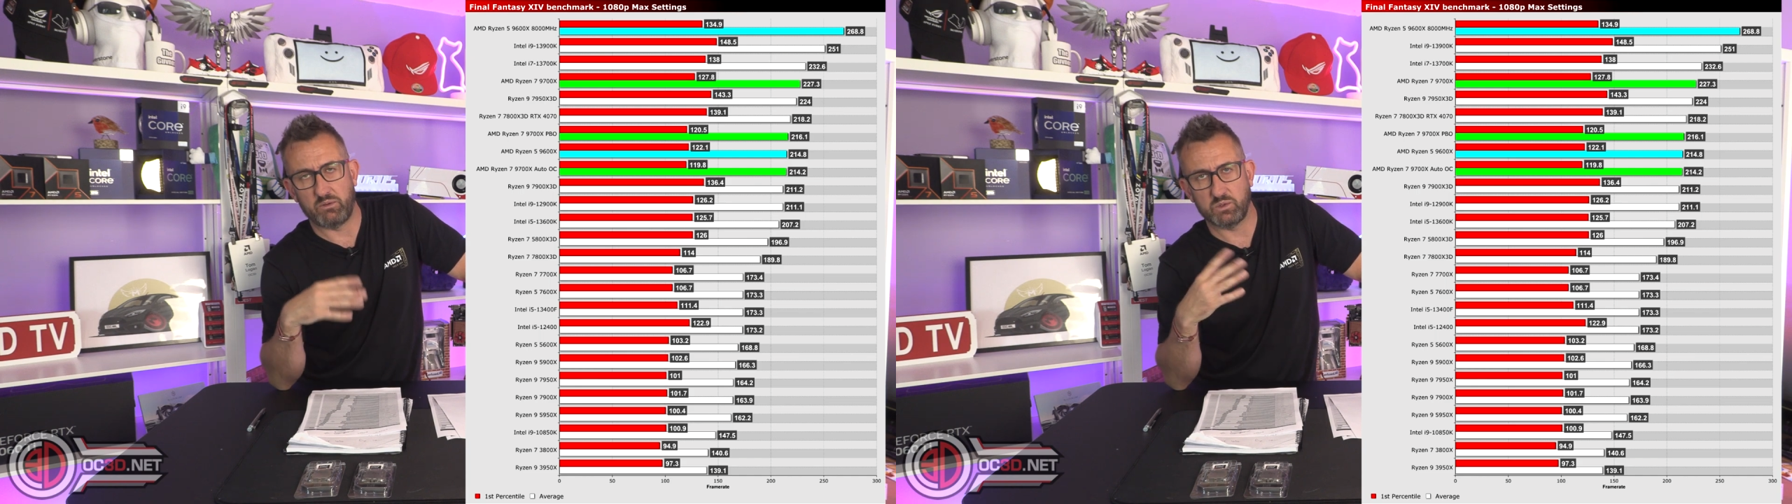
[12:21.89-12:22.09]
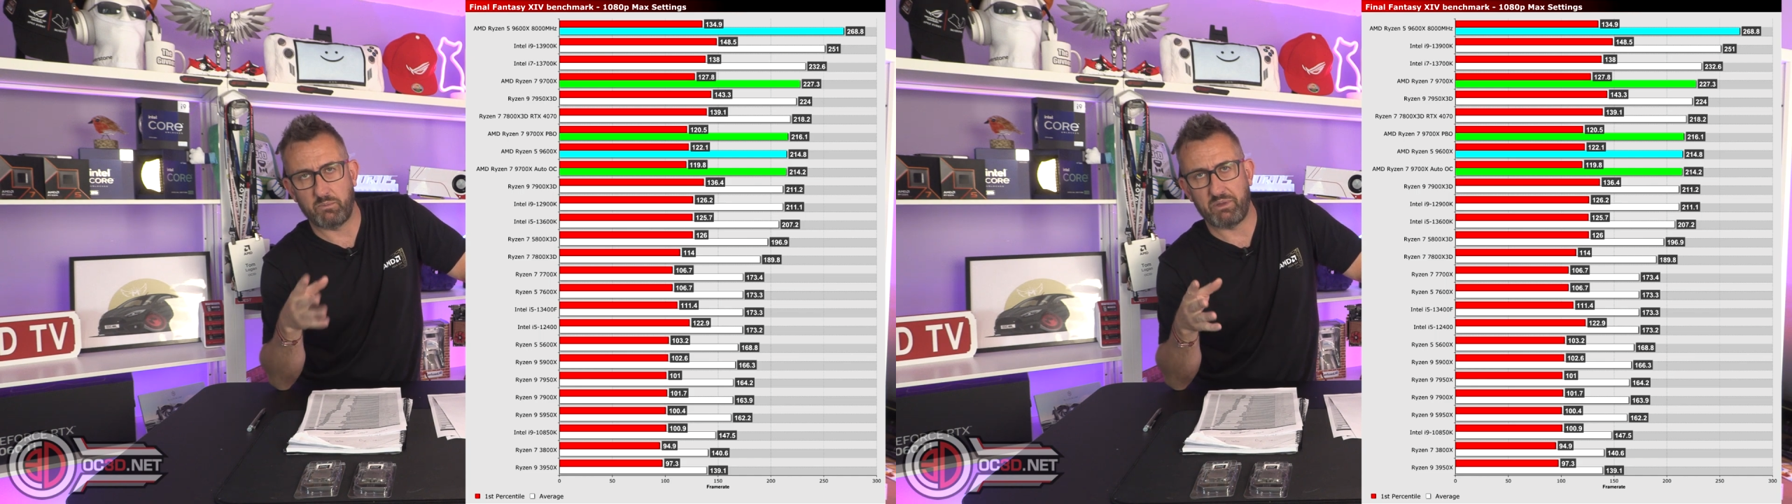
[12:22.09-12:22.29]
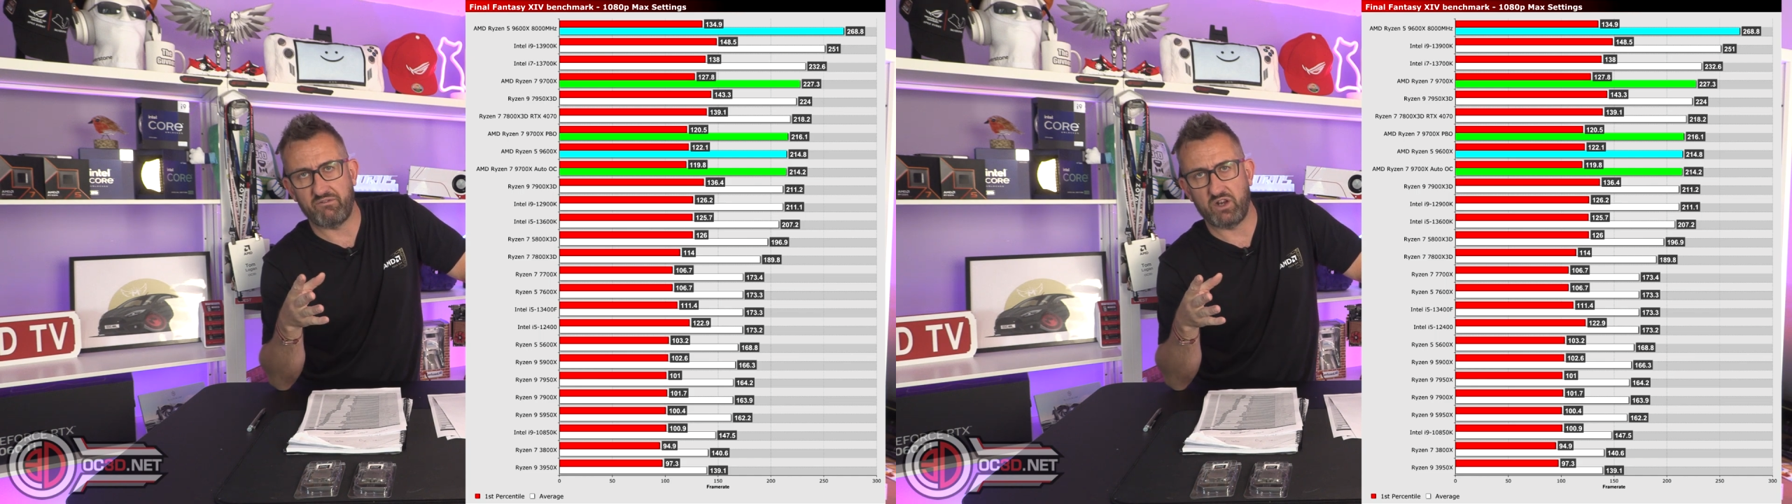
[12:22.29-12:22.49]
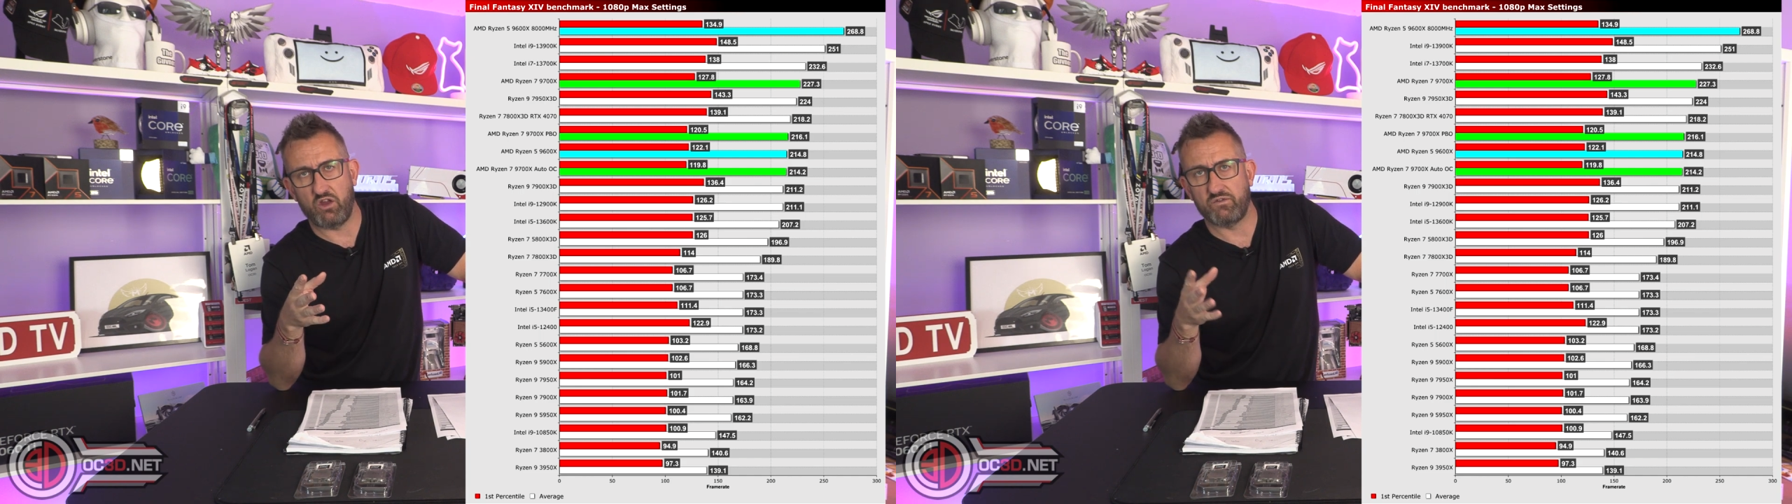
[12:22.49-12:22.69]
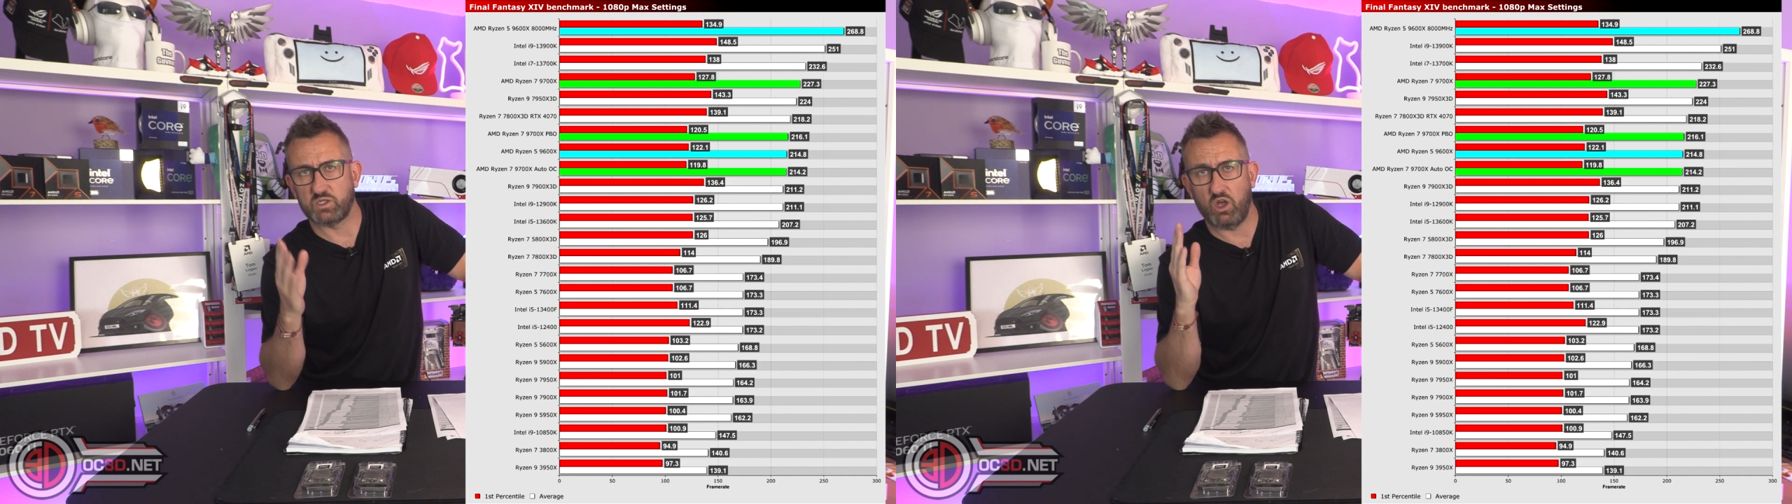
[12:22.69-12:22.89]
it was a bit of an
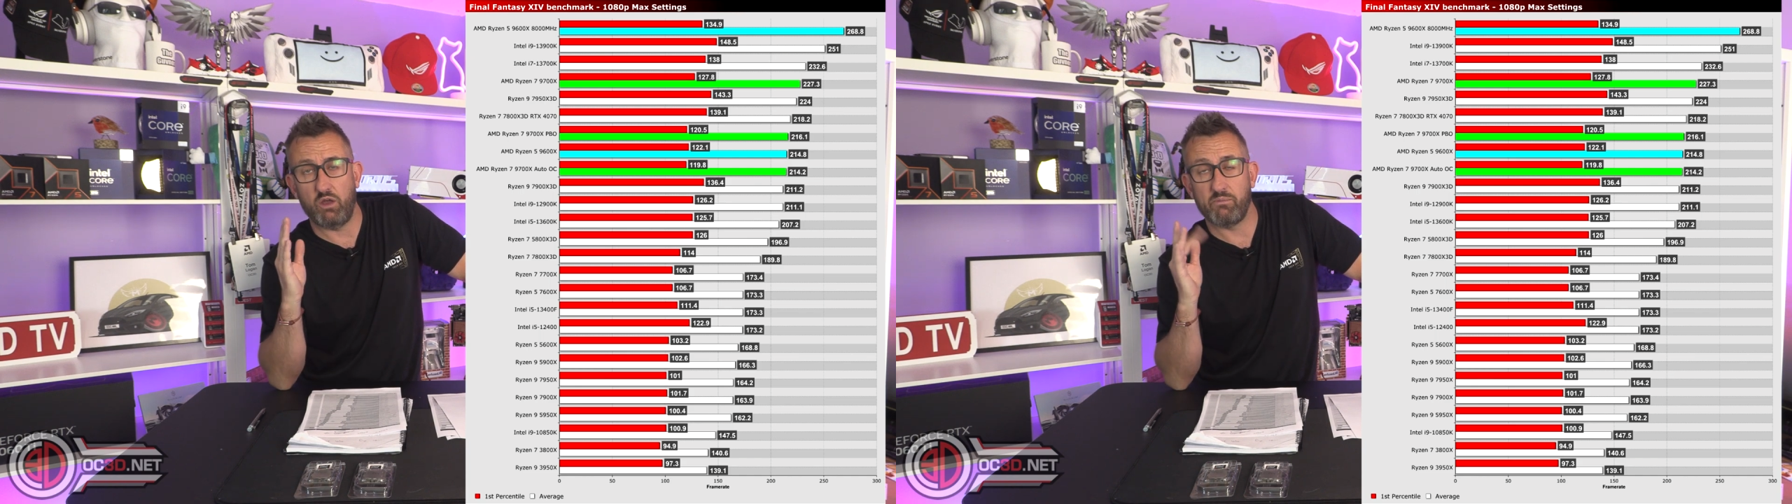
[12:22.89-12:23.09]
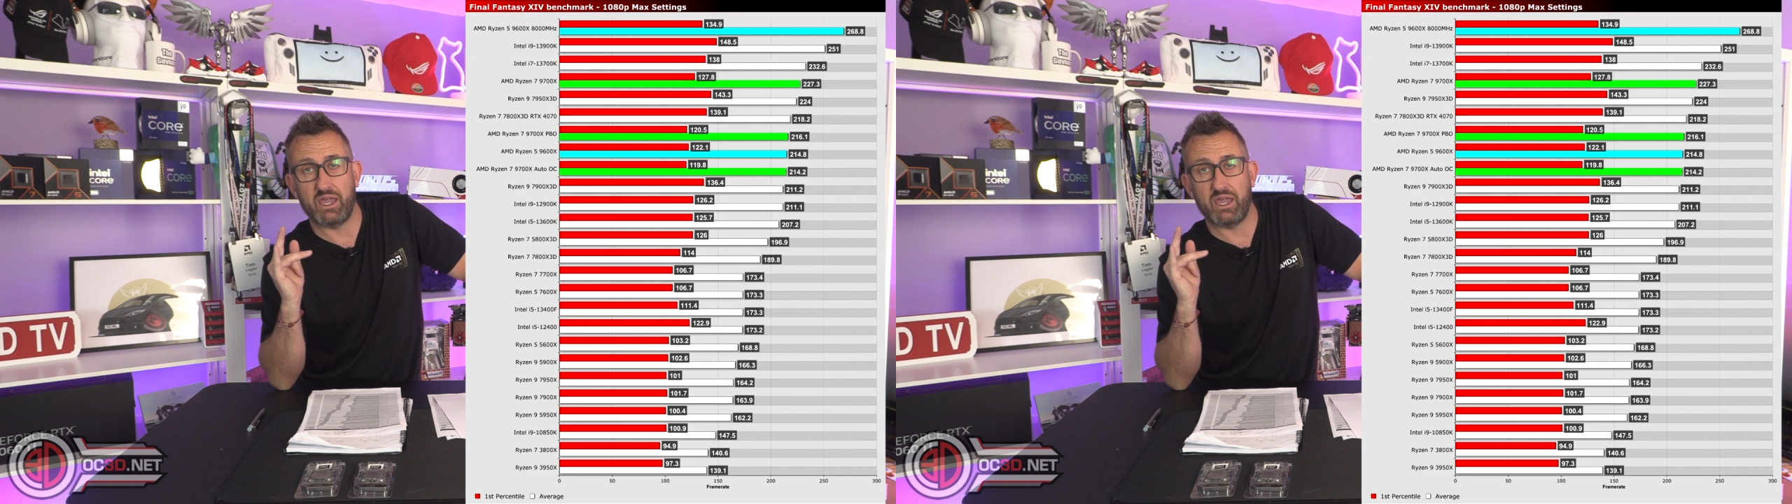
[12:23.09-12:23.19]
oversight,